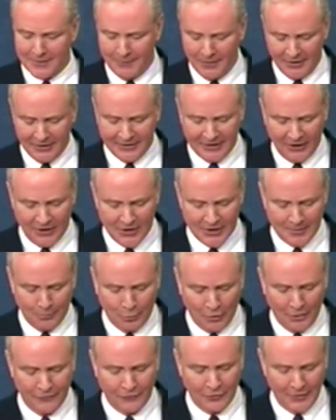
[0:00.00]
military
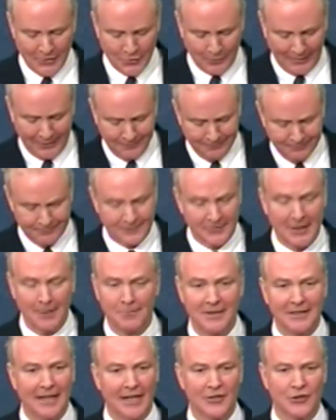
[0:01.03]
support for Israel,
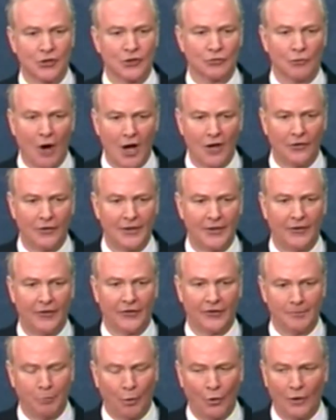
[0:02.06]
something I strongly
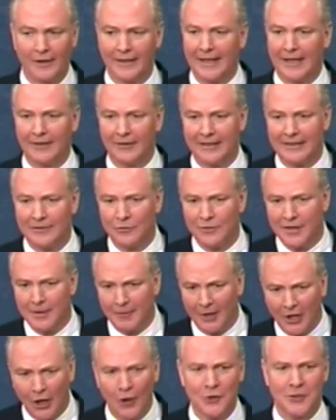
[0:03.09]
support and am
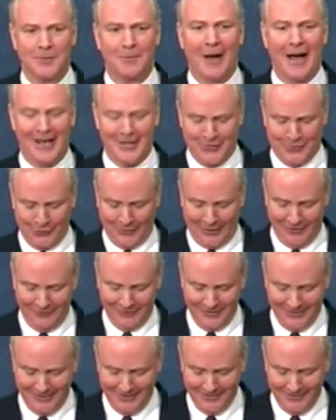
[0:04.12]
a co-sponsor of.